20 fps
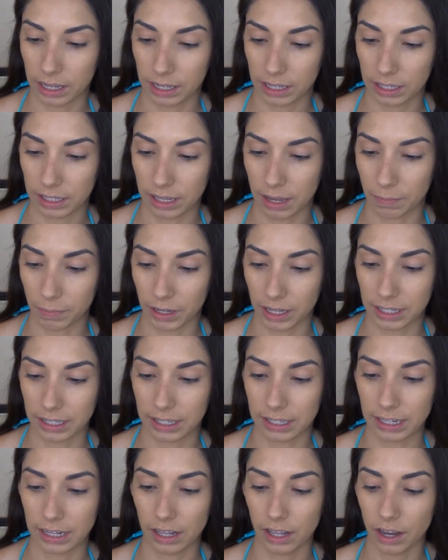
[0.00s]
some
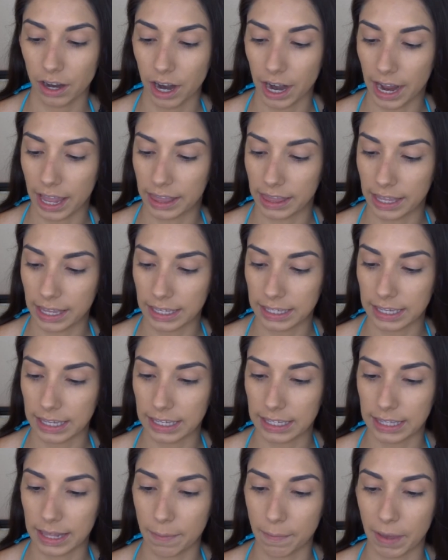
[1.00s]
concealer, and this
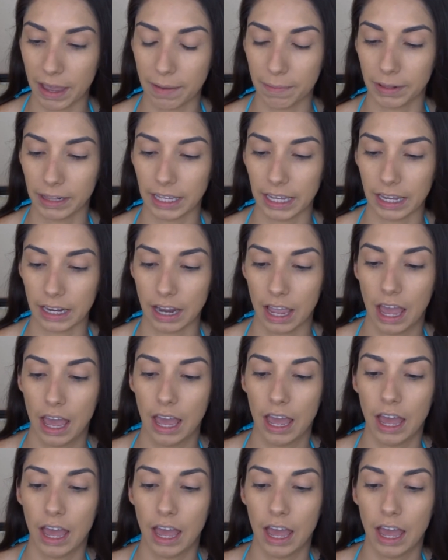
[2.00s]
is the Maybelline